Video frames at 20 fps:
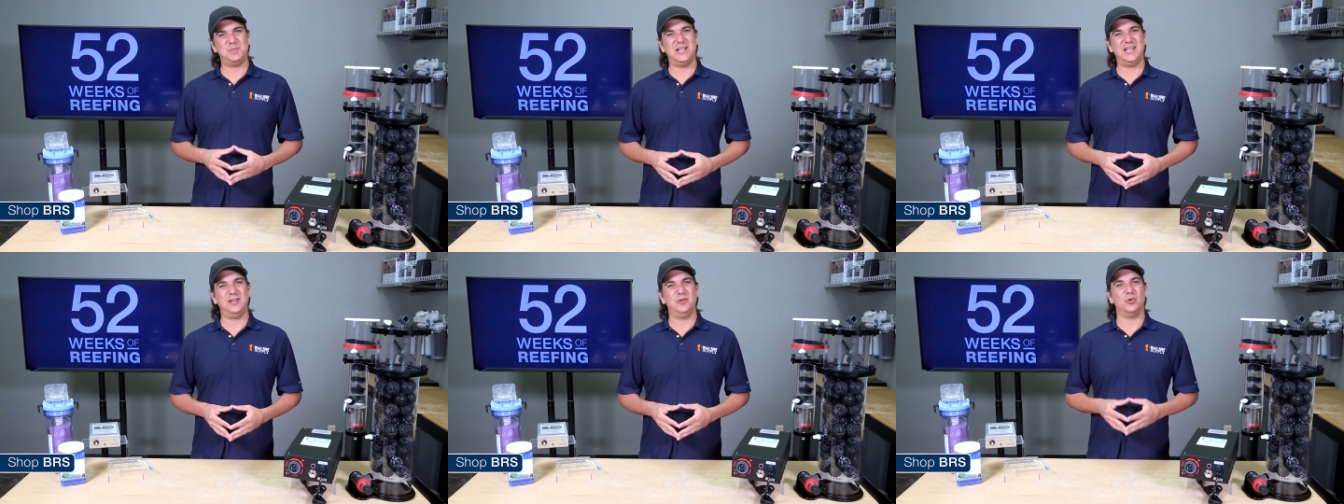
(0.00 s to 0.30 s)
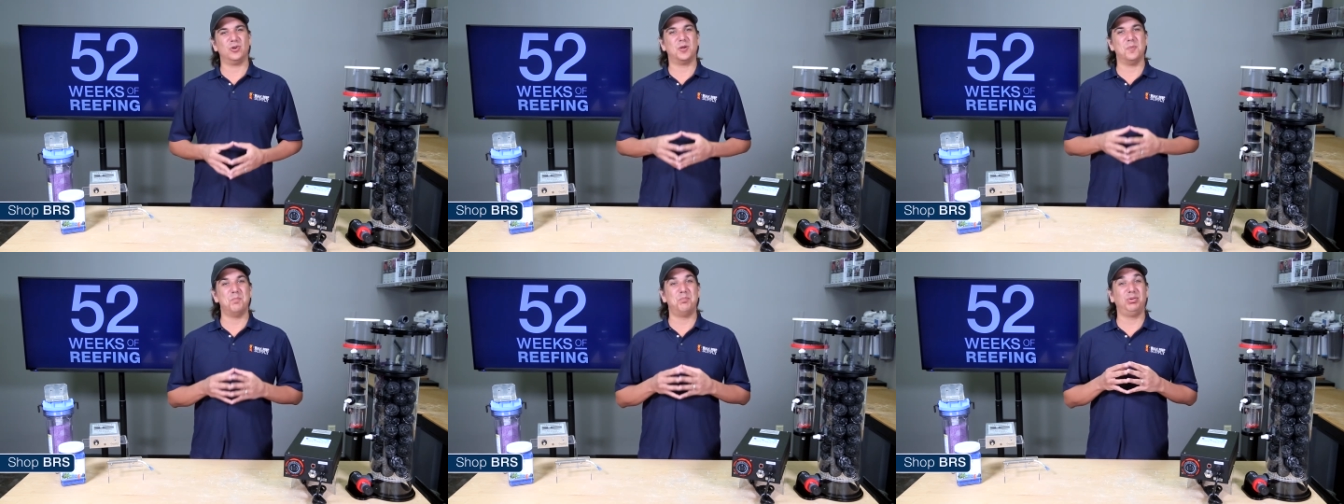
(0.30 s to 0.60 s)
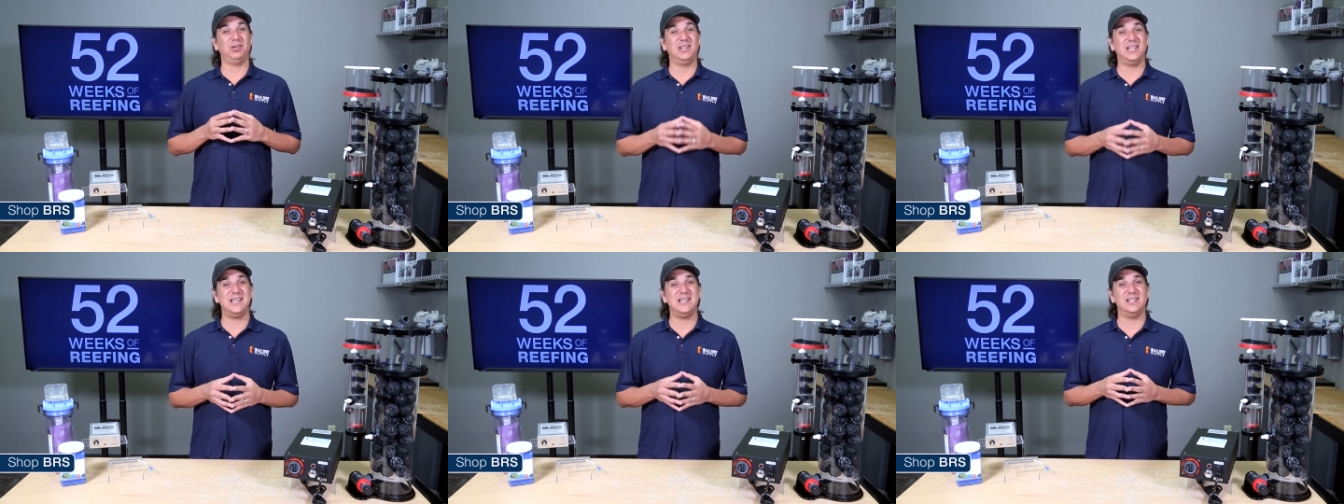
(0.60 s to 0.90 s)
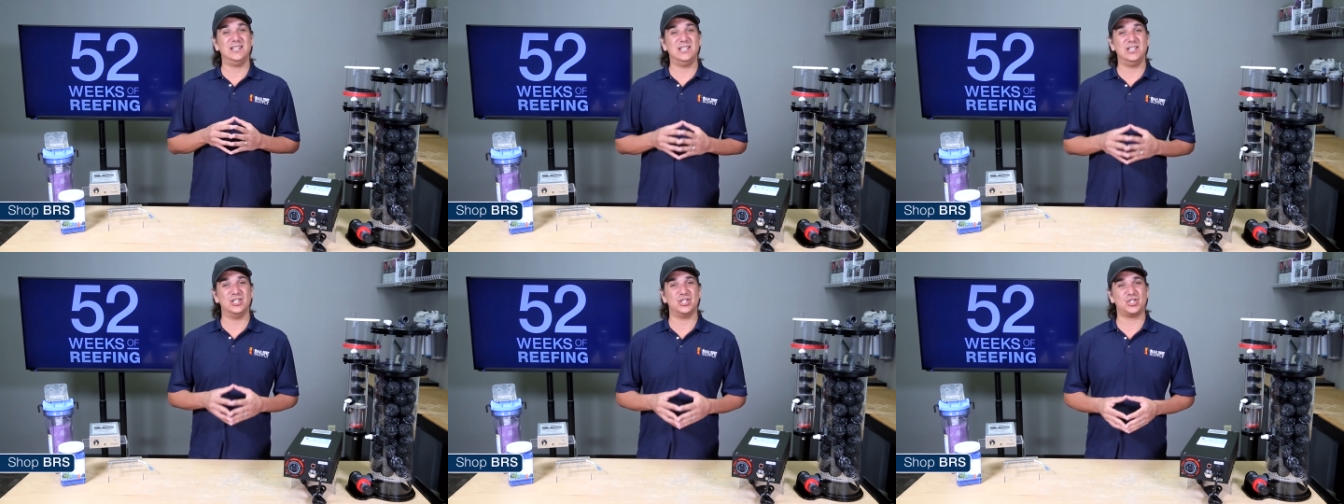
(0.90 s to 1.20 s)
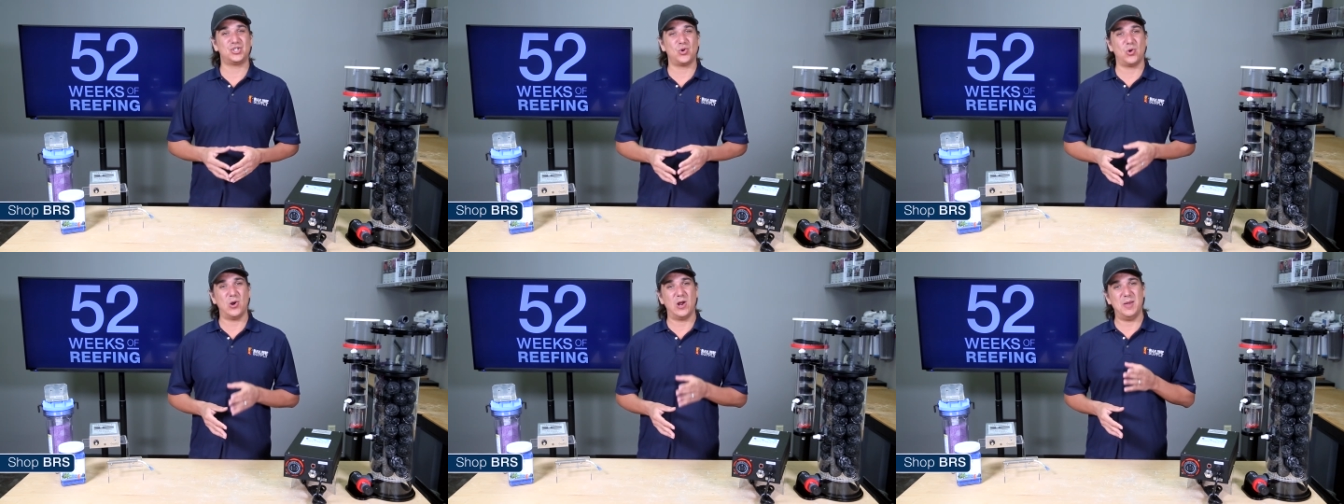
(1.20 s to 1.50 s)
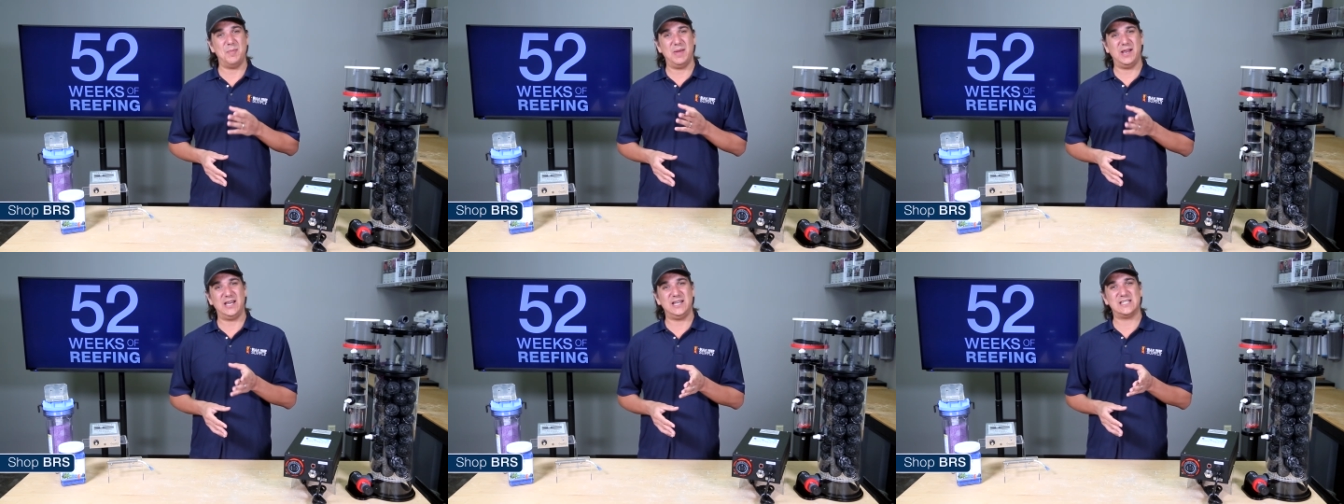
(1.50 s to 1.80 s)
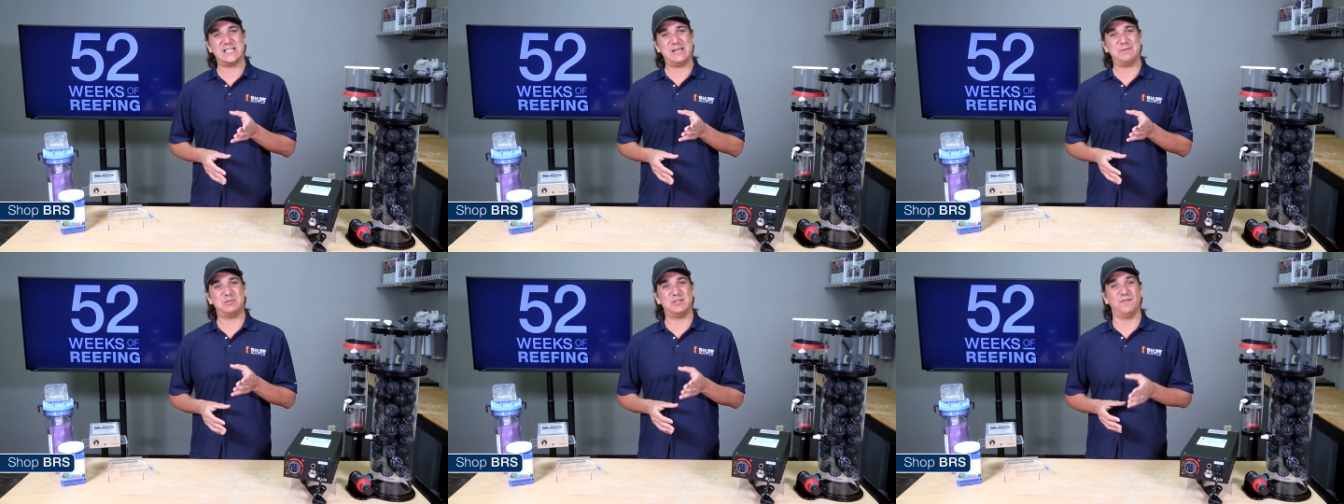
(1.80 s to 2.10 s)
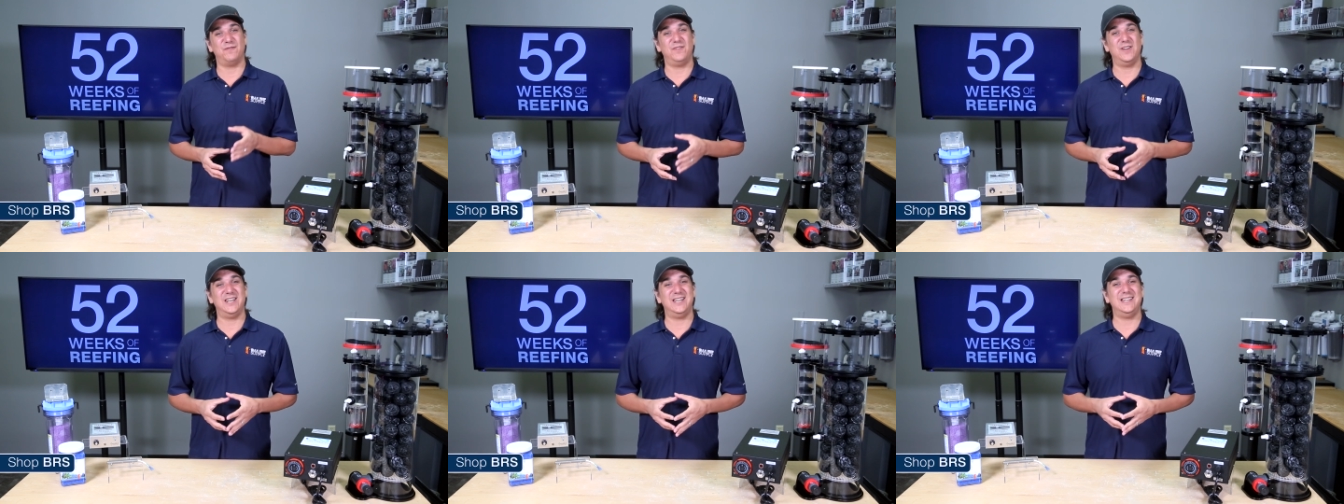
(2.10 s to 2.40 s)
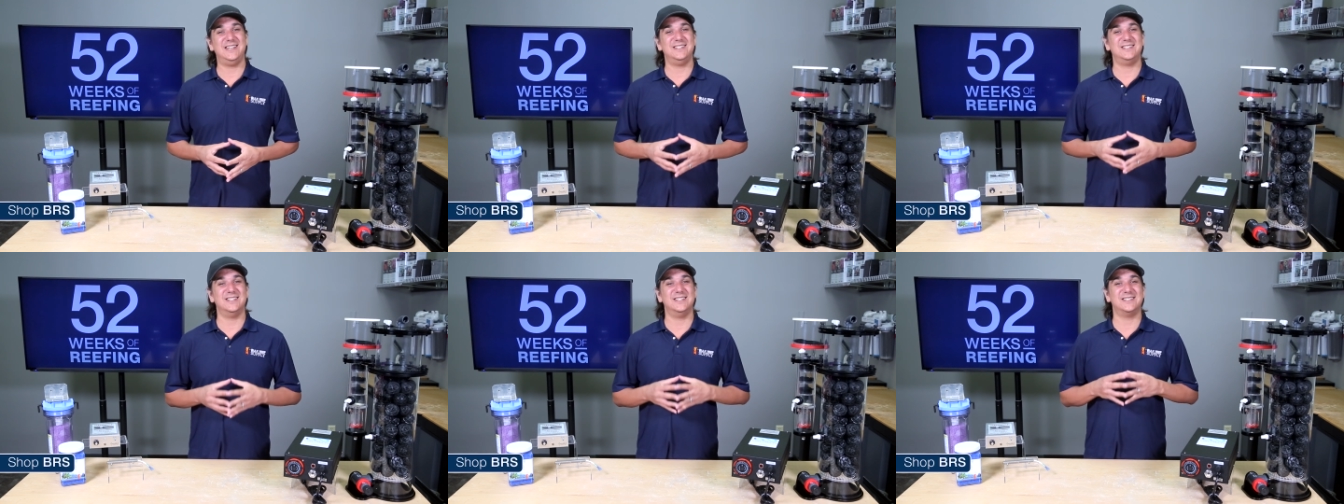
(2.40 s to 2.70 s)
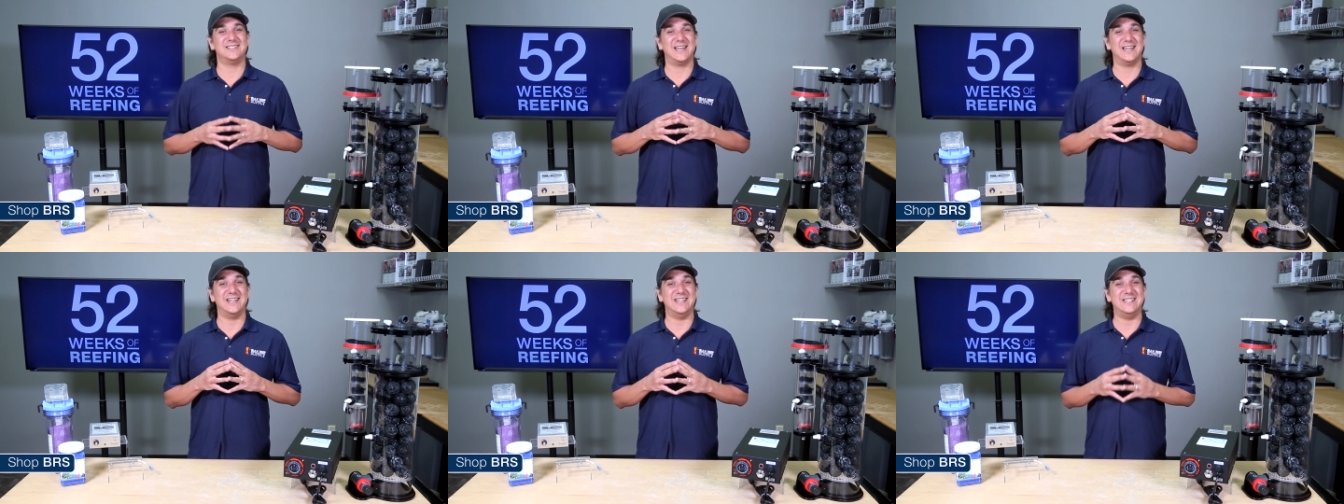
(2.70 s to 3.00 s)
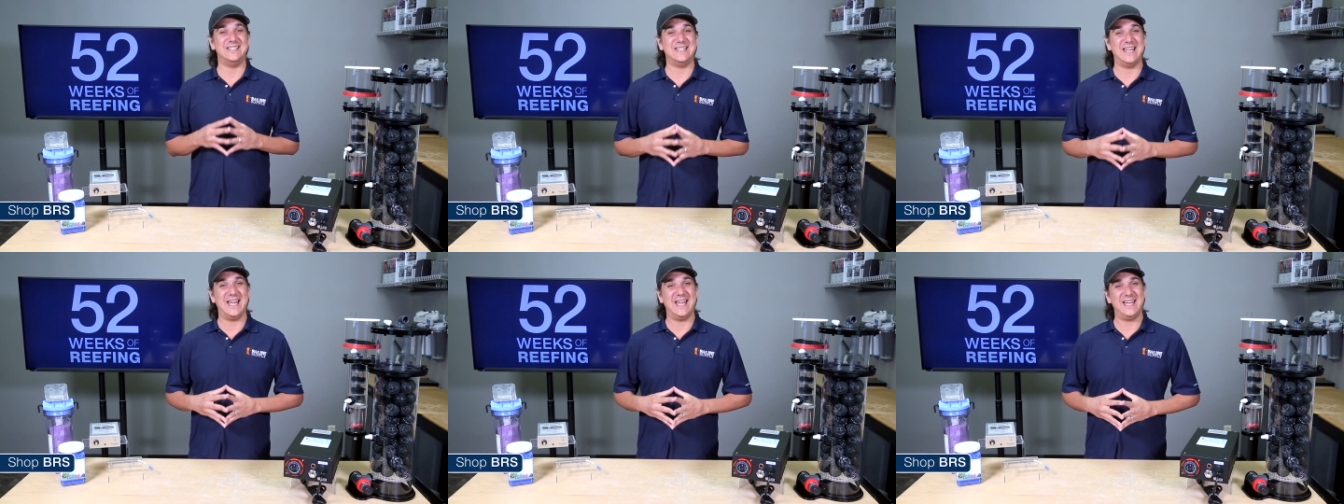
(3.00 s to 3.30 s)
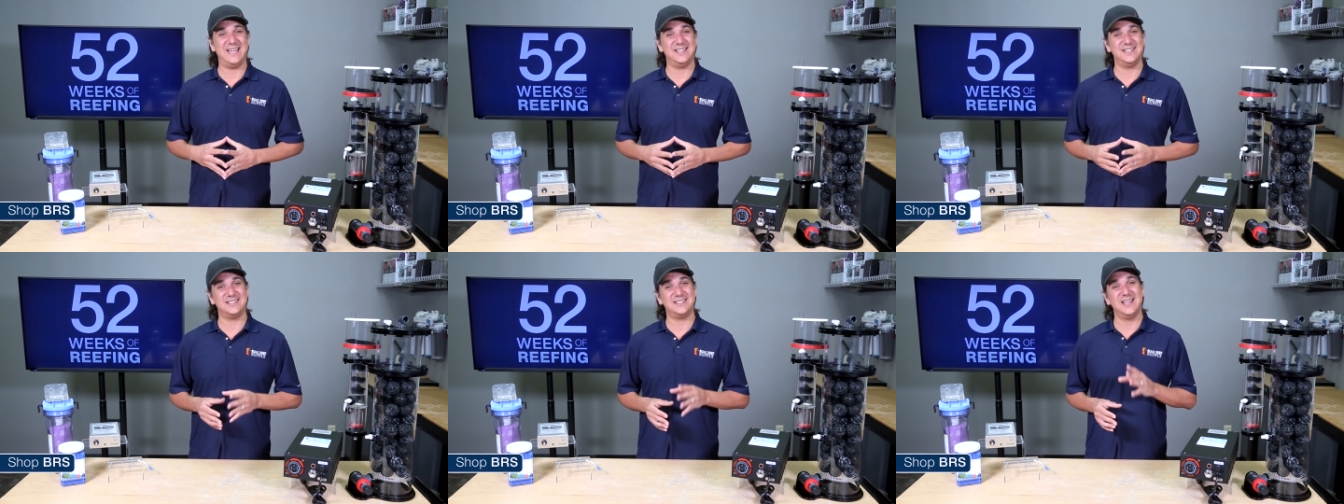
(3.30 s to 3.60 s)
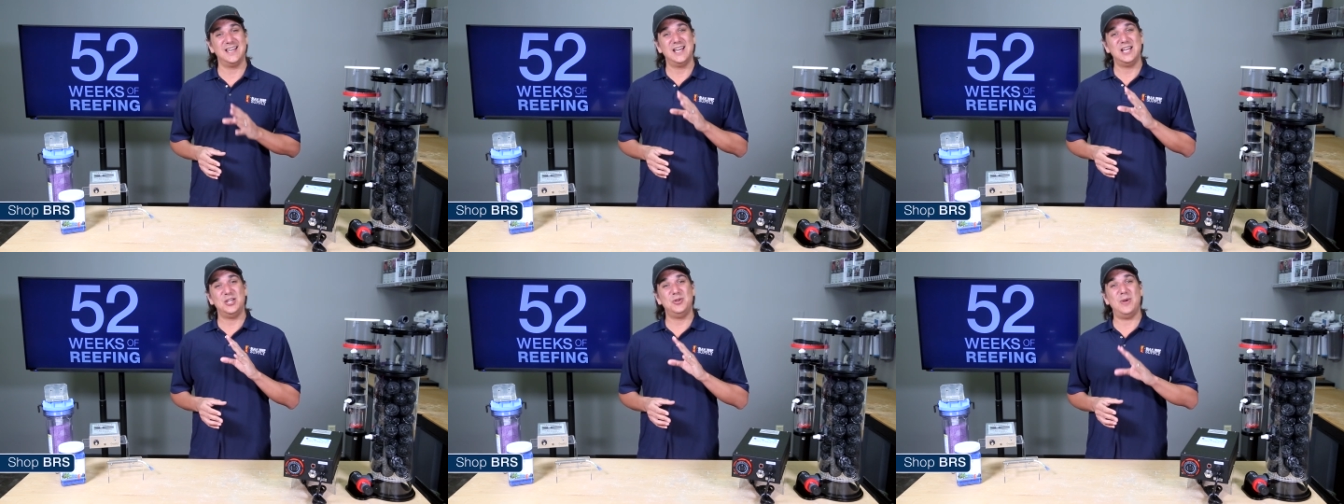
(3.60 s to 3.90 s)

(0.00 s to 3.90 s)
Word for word: meaning it will completely destroy many types of fittings inside of days.